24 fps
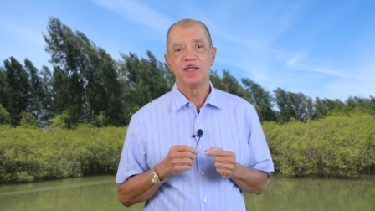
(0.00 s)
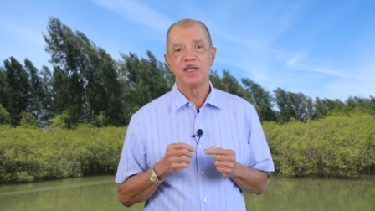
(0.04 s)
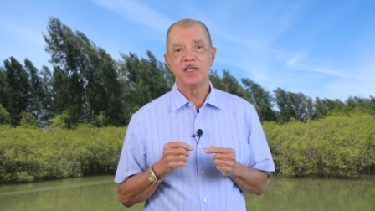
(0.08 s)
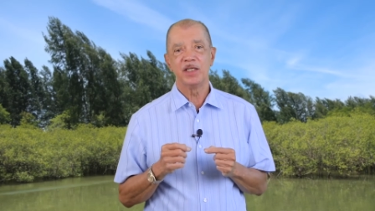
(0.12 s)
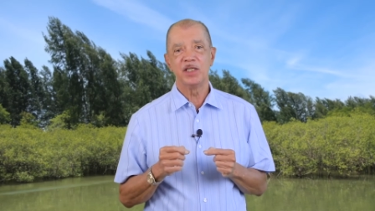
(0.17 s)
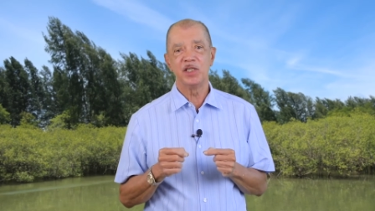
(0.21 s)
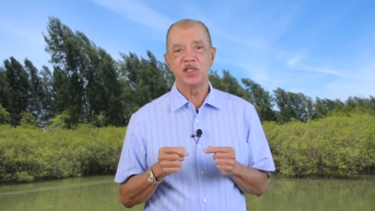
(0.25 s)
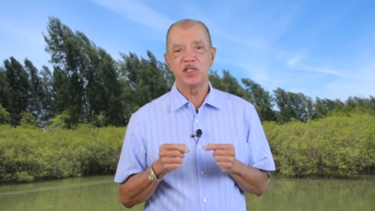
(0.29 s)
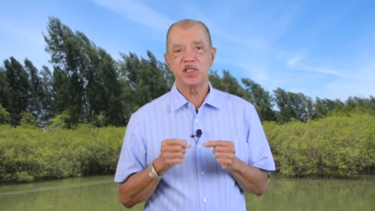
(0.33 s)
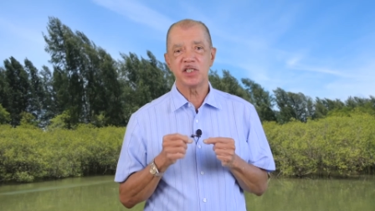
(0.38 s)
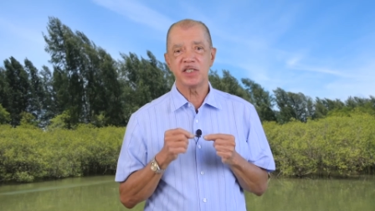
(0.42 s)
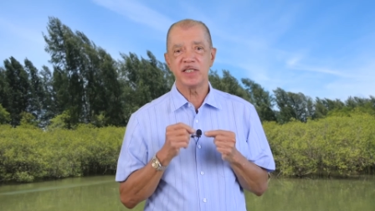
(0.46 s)

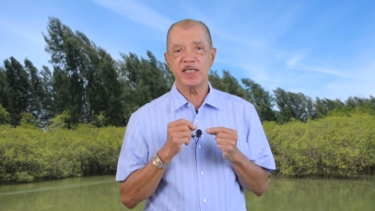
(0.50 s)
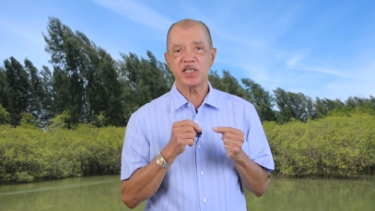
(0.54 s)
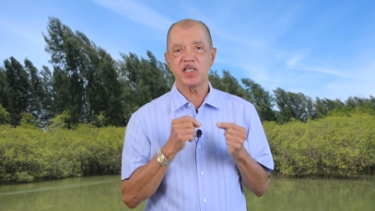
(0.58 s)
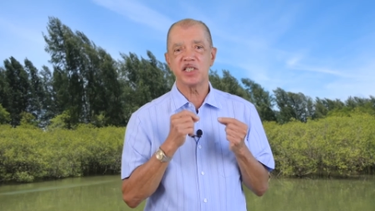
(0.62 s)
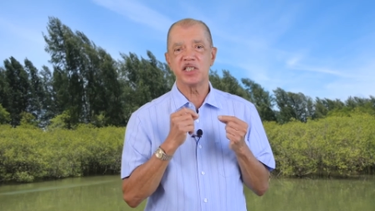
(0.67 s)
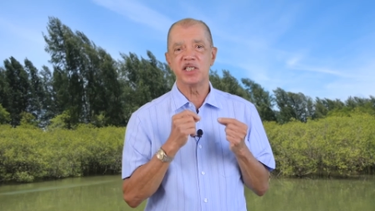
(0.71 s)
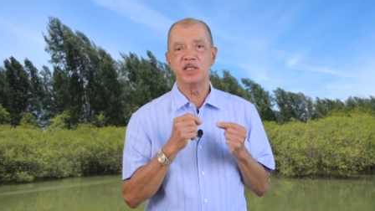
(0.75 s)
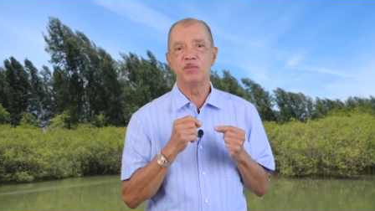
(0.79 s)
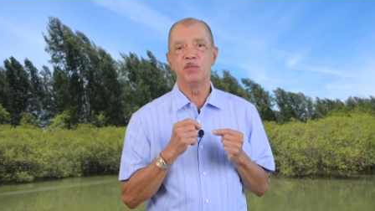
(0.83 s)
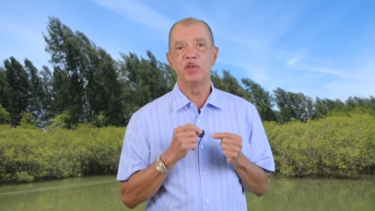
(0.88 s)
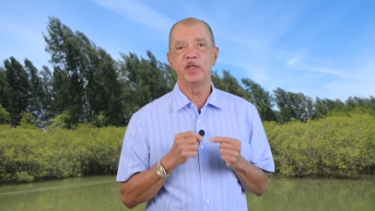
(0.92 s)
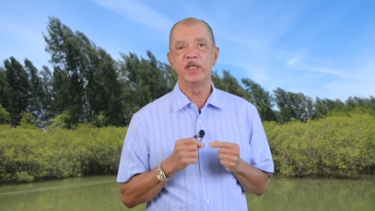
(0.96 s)
is
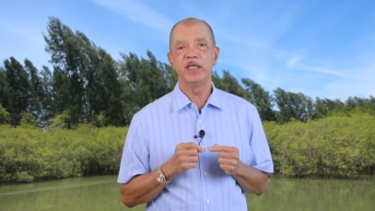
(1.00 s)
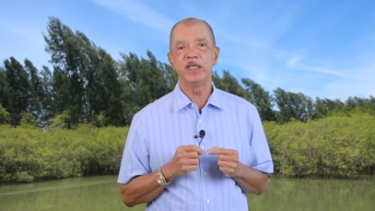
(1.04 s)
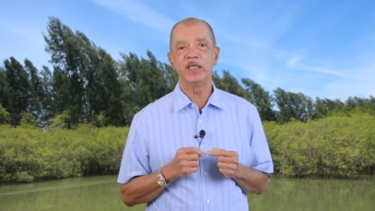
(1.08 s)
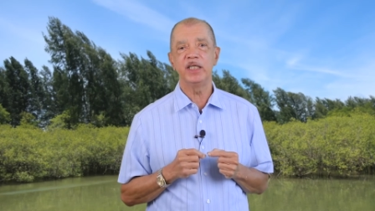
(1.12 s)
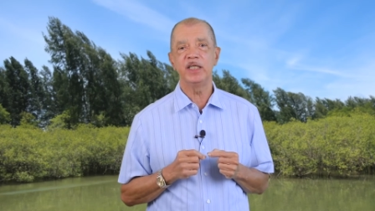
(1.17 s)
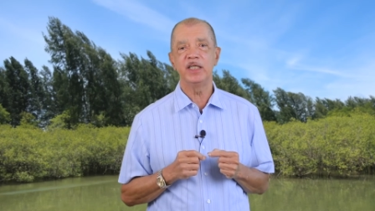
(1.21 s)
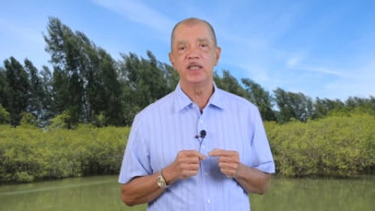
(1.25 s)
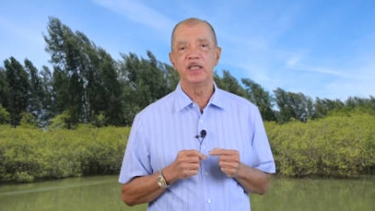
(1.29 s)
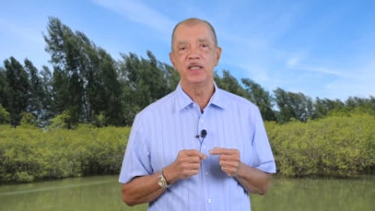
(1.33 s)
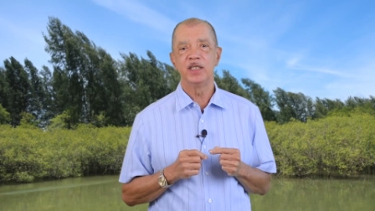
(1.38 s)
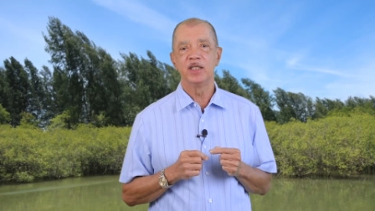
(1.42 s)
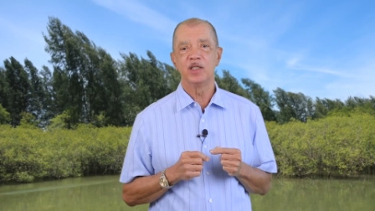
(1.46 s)

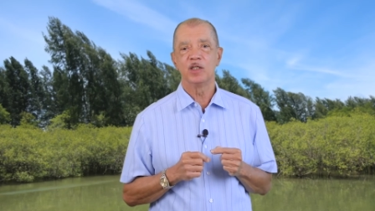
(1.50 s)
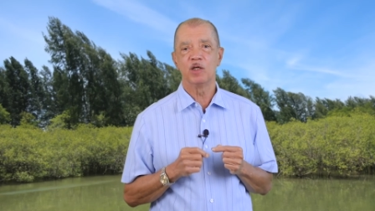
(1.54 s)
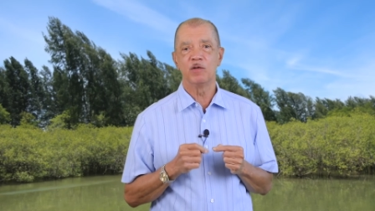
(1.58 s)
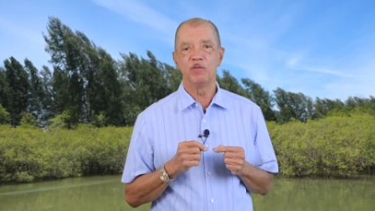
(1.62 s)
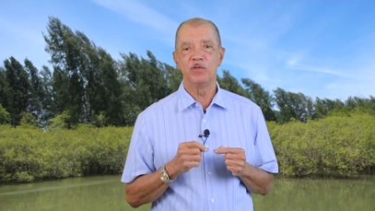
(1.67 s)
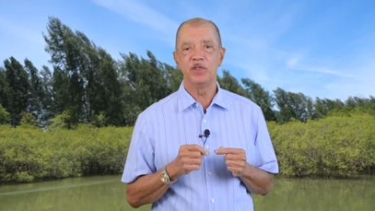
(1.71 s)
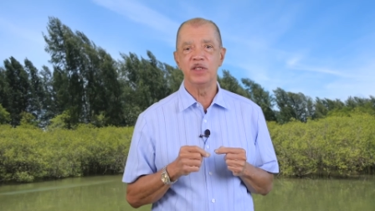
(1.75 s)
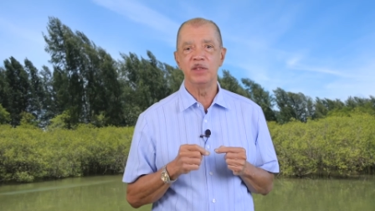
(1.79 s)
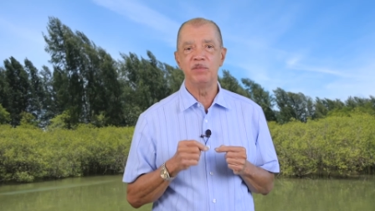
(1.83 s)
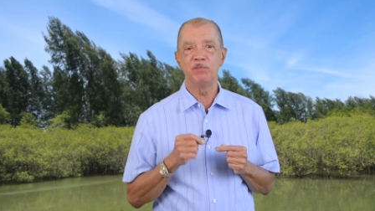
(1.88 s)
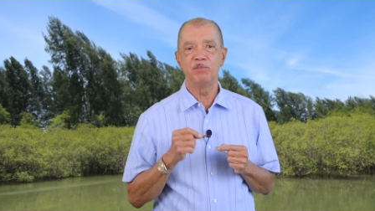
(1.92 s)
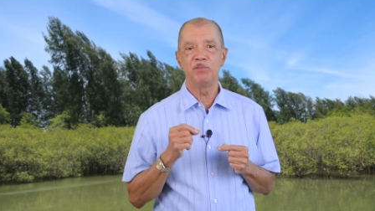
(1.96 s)
testimony of
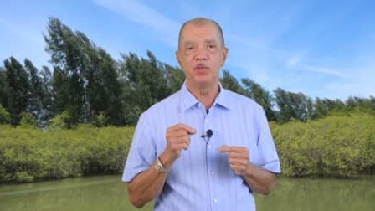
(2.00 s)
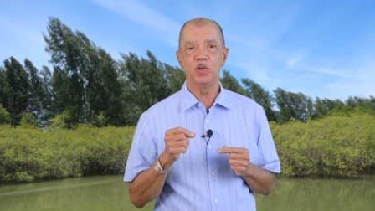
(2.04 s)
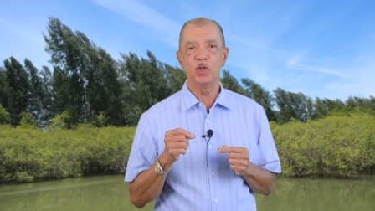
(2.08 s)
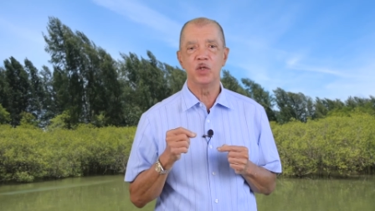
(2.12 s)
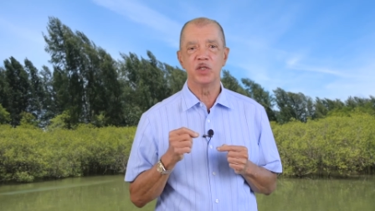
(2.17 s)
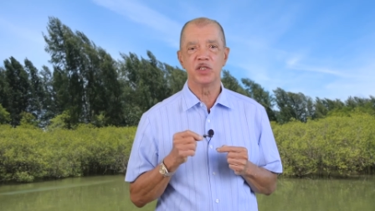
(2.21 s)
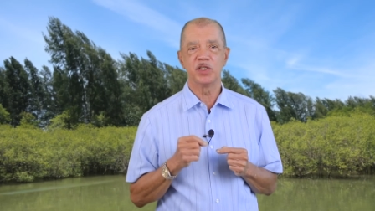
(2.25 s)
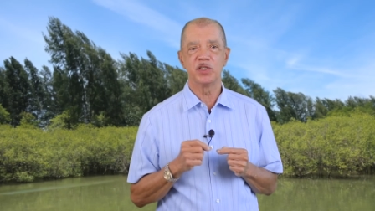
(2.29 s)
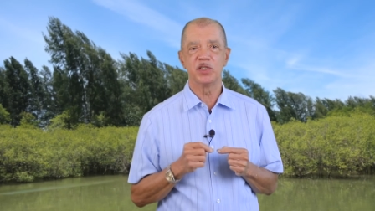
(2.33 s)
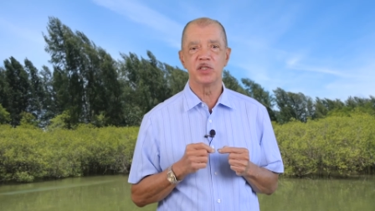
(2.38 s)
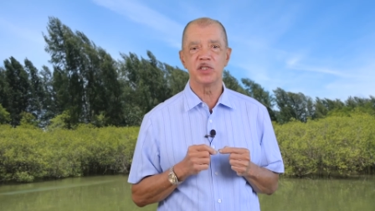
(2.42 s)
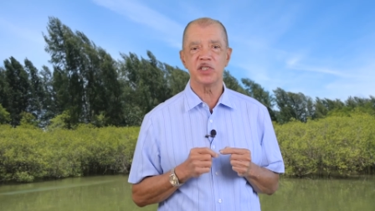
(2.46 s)
the
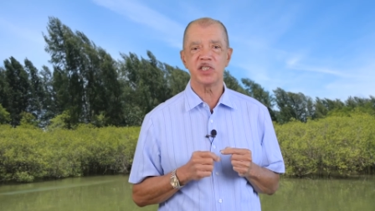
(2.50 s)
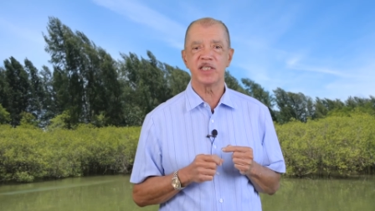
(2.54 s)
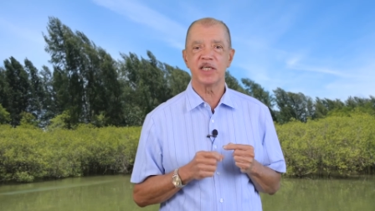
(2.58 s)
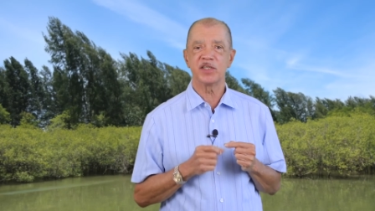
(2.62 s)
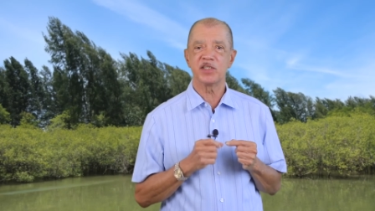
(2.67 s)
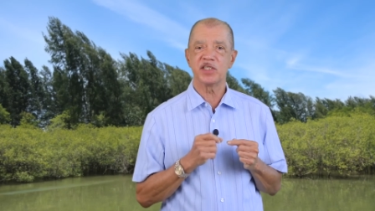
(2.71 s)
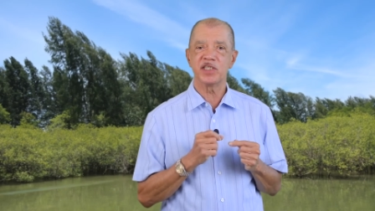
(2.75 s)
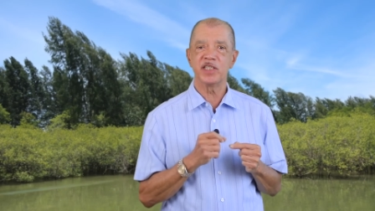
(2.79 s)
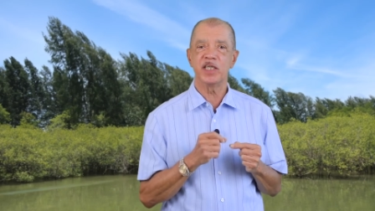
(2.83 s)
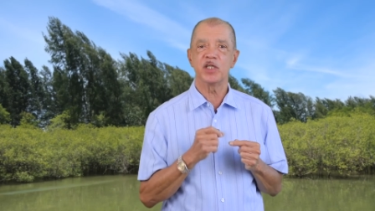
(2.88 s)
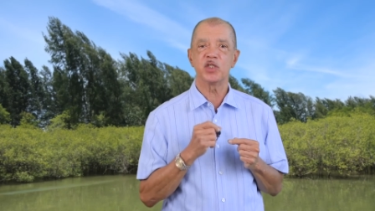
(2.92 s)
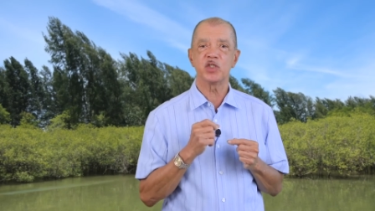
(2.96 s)
importance
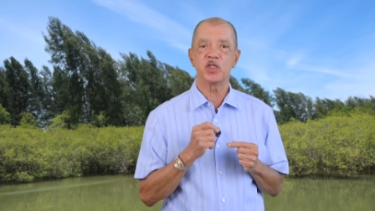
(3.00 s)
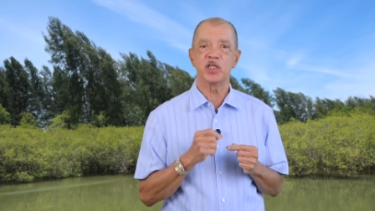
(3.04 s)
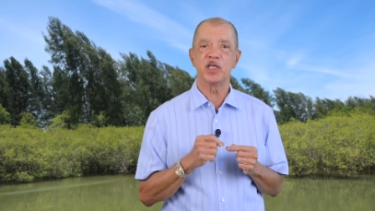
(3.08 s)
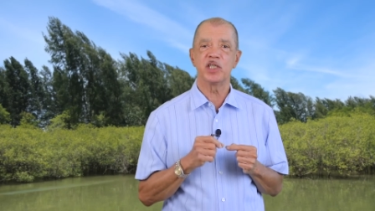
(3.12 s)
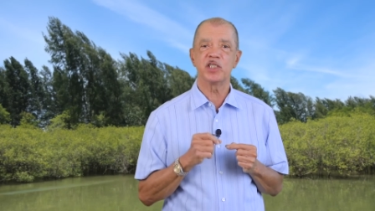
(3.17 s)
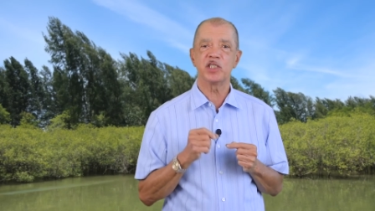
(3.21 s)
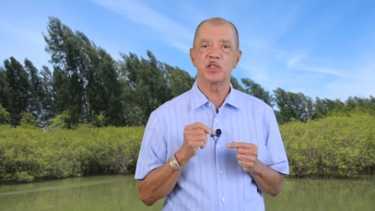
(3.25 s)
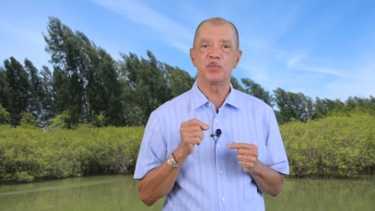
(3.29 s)
that Seychelles